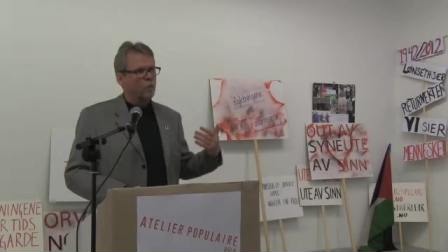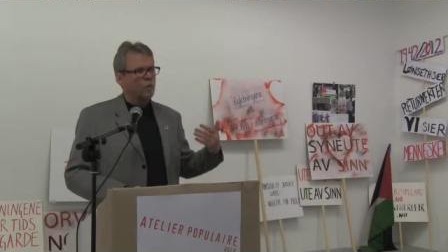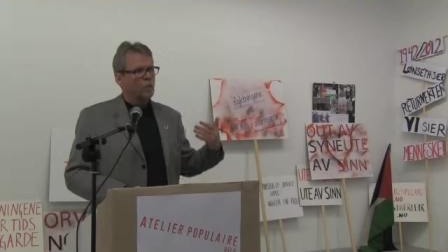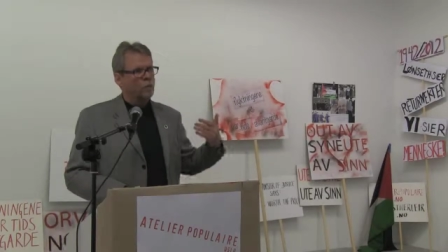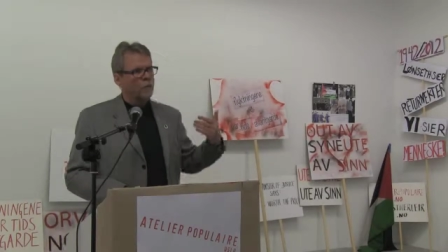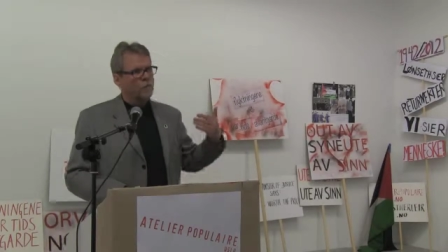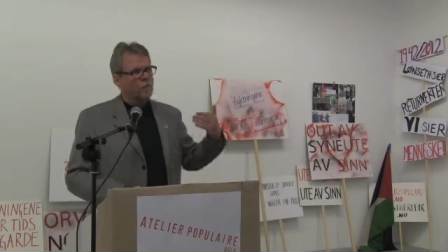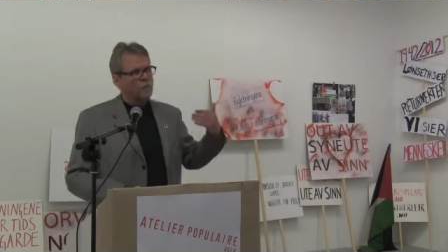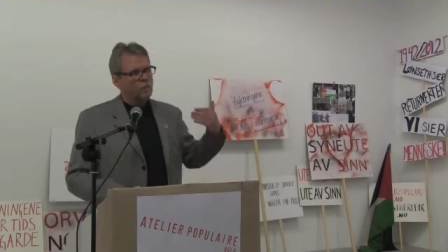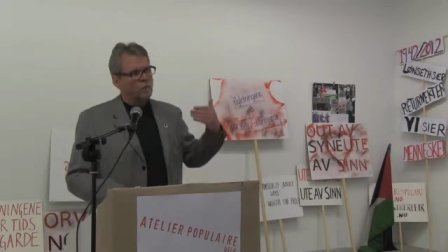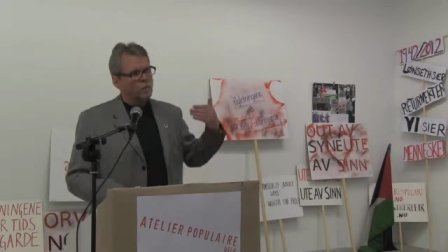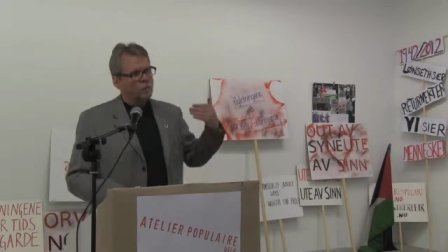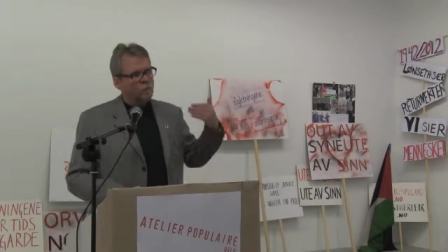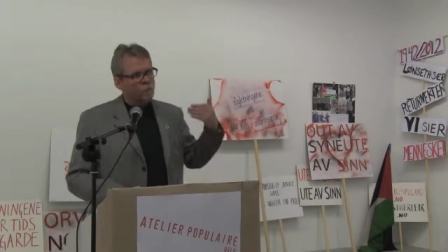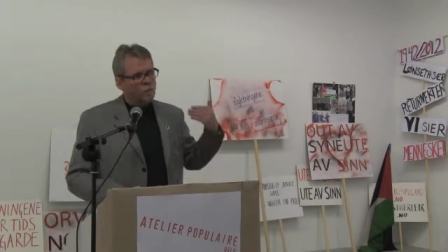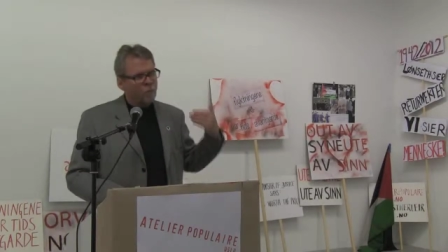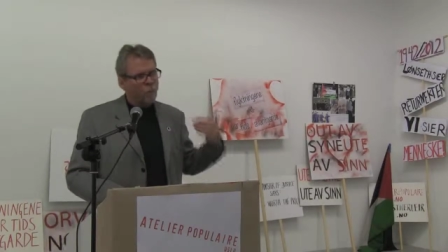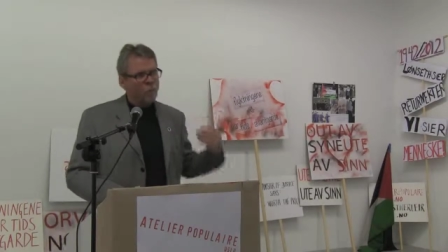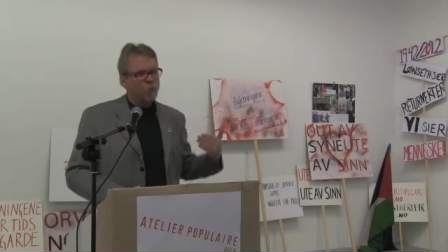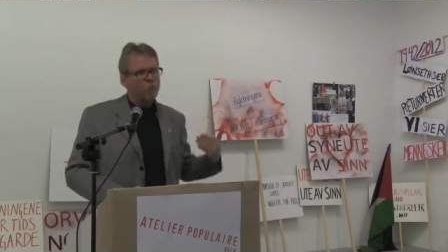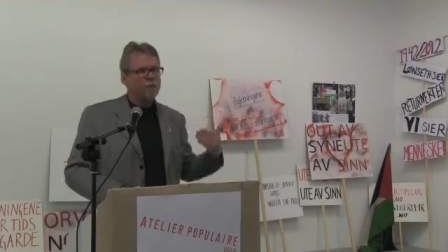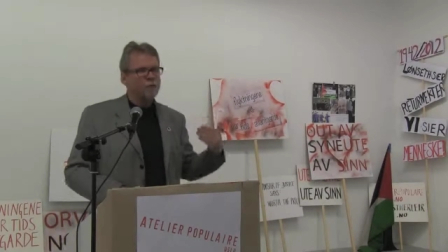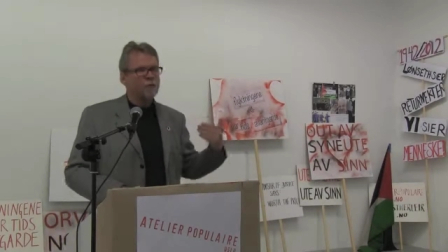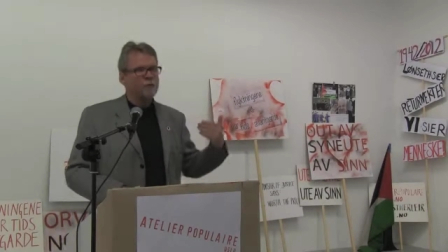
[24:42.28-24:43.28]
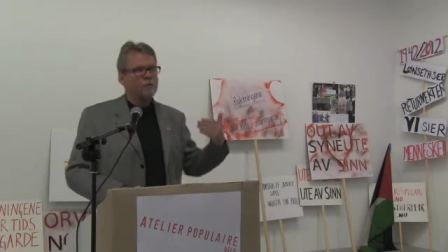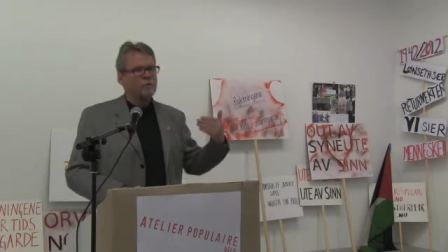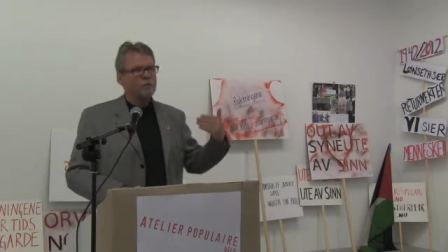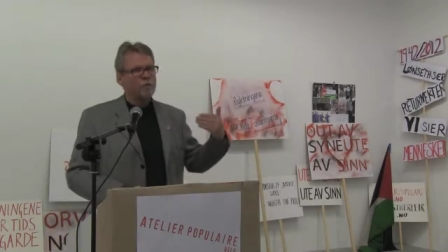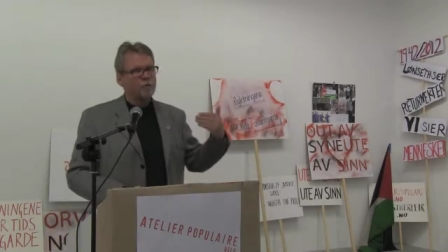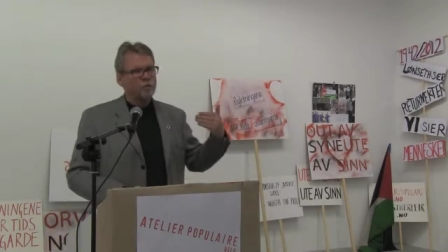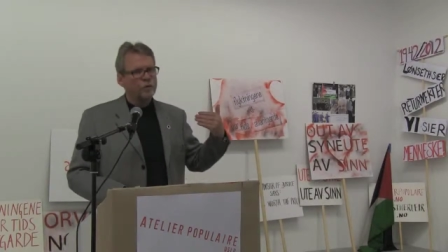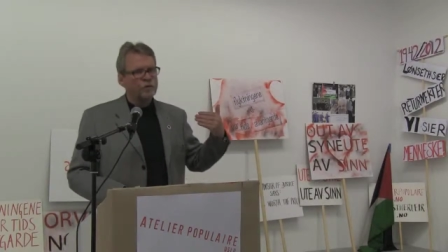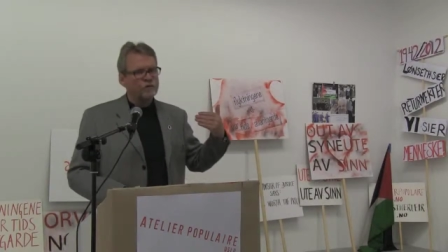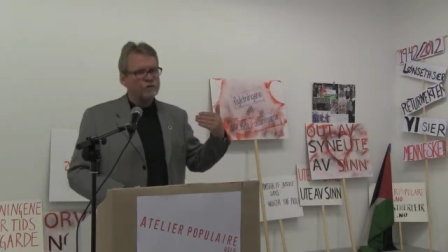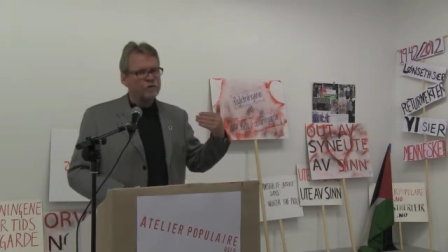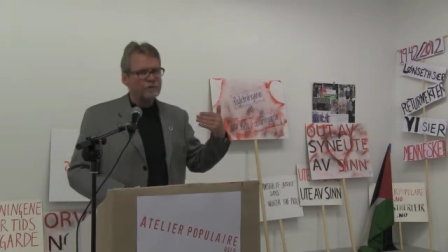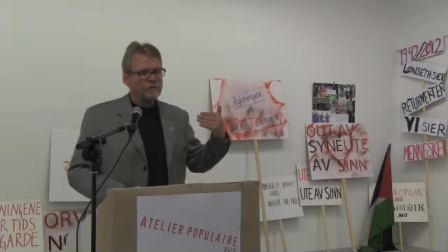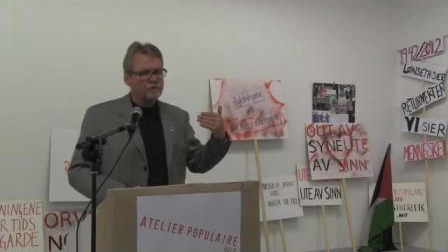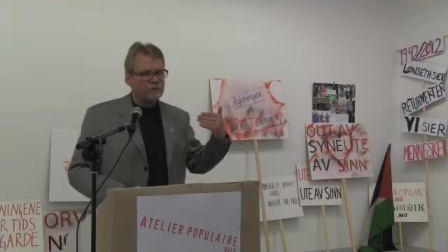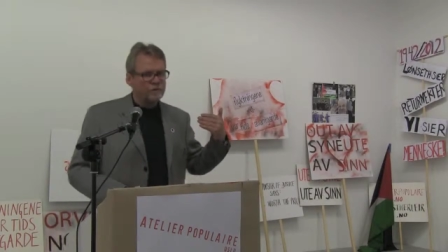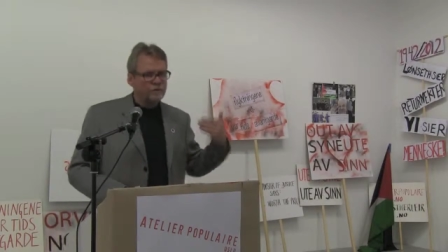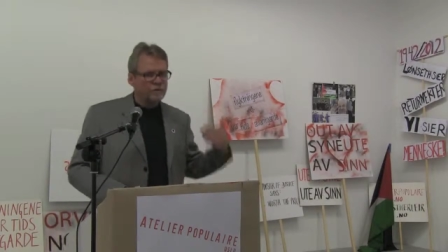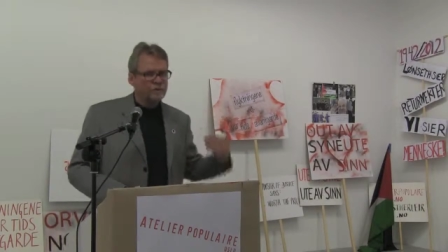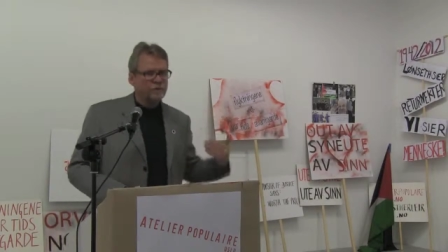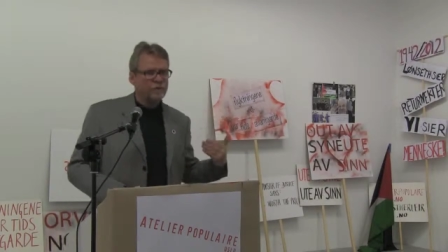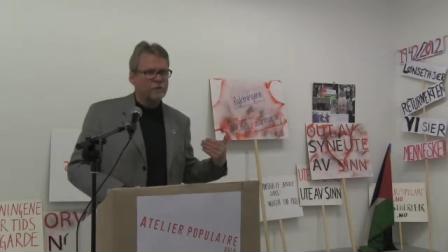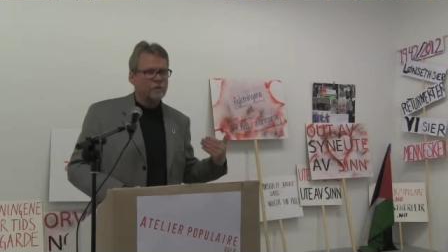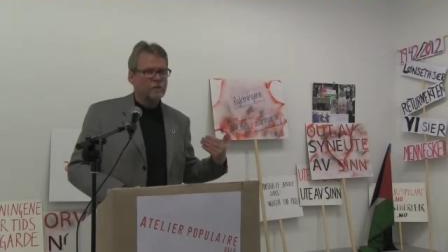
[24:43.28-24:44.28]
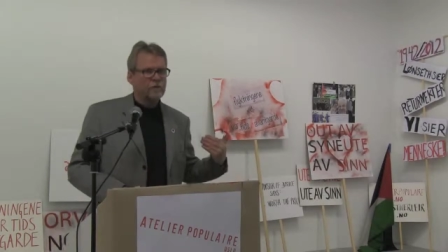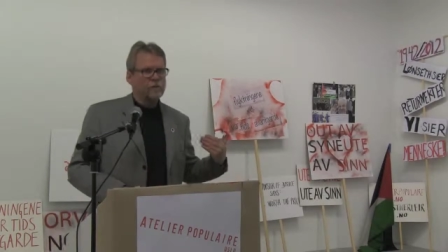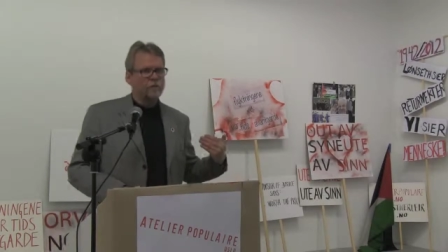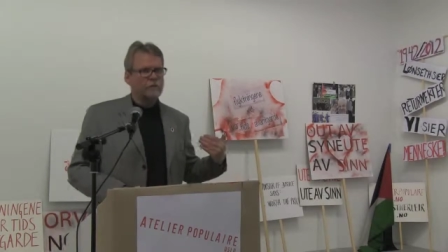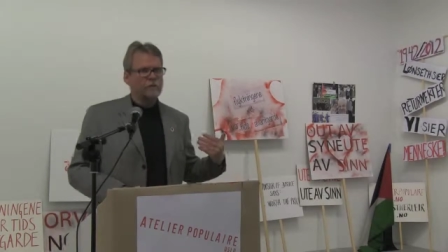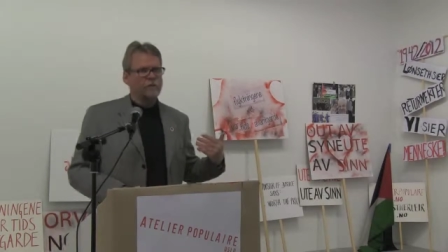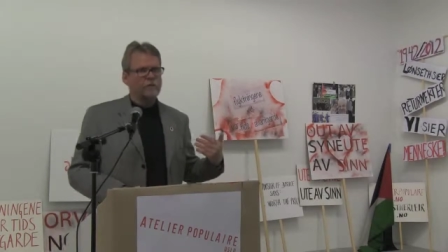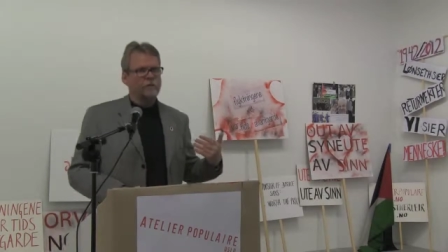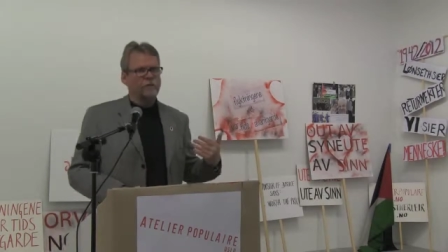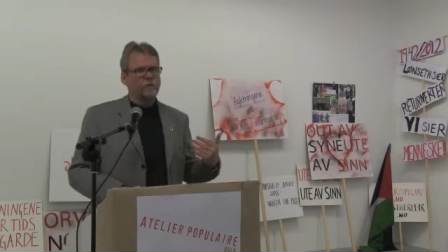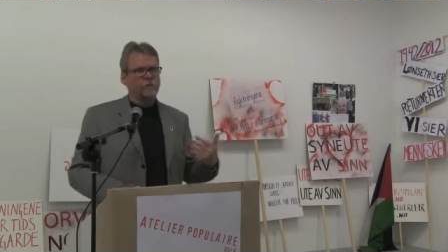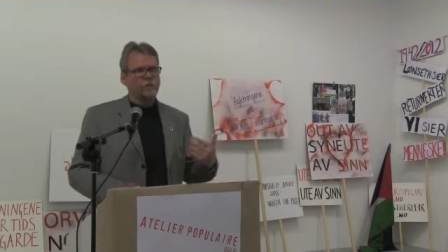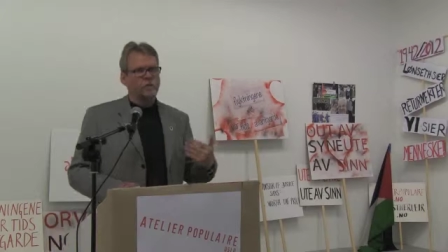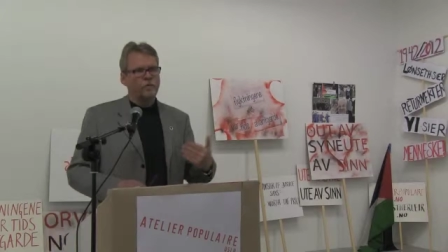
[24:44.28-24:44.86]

with more and more difficulties